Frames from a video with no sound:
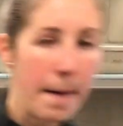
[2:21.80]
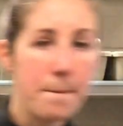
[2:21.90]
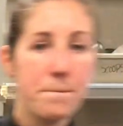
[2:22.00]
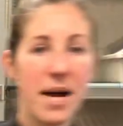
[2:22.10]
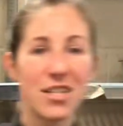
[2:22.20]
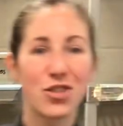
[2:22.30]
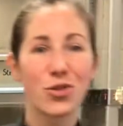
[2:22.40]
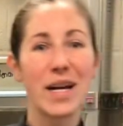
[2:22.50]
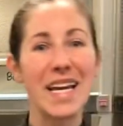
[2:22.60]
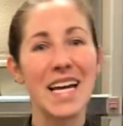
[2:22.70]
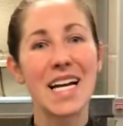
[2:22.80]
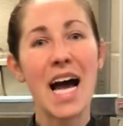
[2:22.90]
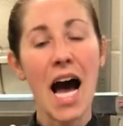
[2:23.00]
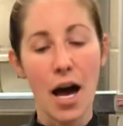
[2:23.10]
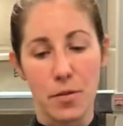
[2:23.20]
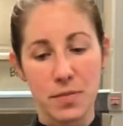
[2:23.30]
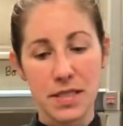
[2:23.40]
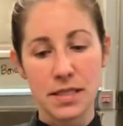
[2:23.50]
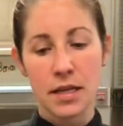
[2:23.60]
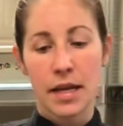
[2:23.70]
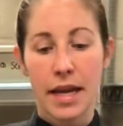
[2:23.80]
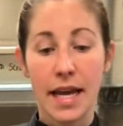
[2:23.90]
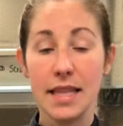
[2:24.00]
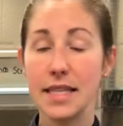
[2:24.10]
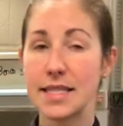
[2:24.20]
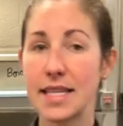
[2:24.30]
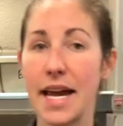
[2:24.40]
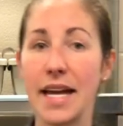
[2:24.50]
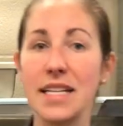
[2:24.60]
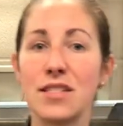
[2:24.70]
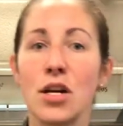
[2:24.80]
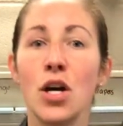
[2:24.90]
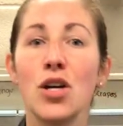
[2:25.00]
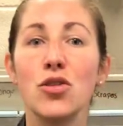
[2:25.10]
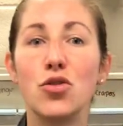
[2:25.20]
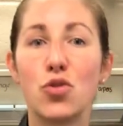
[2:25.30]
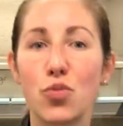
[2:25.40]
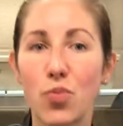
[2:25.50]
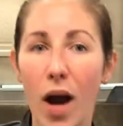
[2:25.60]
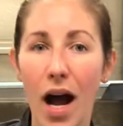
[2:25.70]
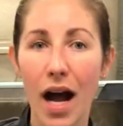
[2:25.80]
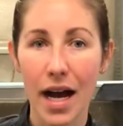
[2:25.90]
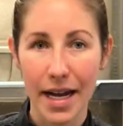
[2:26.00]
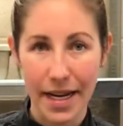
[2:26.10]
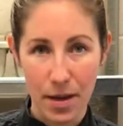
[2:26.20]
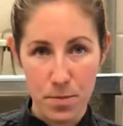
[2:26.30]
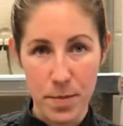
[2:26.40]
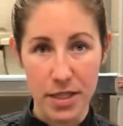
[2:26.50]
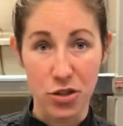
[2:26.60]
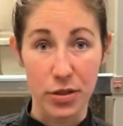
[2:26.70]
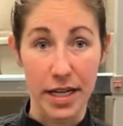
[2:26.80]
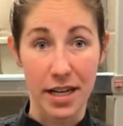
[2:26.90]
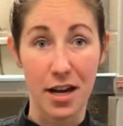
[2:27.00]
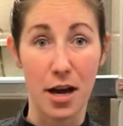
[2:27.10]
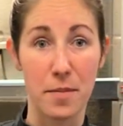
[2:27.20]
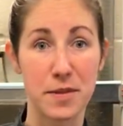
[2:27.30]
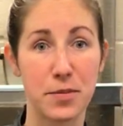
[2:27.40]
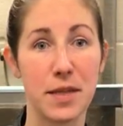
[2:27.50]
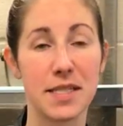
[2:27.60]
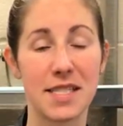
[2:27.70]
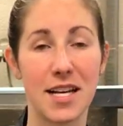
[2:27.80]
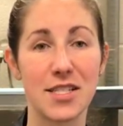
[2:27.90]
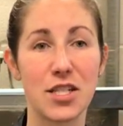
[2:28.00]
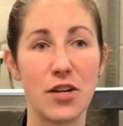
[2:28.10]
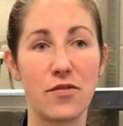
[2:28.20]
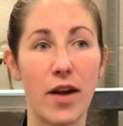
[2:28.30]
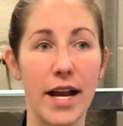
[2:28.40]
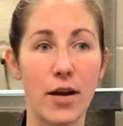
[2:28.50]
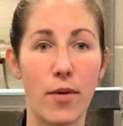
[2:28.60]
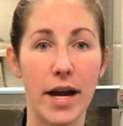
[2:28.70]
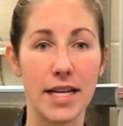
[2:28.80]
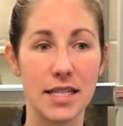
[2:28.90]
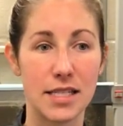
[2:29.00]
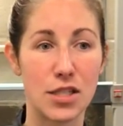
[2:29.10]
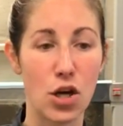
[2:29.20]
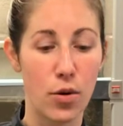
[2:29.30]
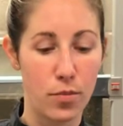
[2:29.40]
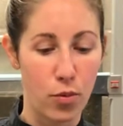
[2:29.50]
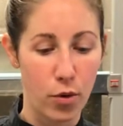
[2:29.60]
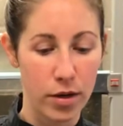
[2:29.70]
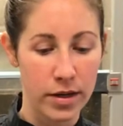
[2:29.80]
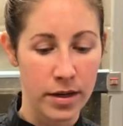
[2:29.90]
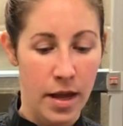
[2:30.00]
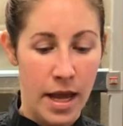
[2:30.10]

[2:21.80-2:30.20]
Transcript: measuring cups. In this case, dry measuring cups. We discussed on Friday why it is so important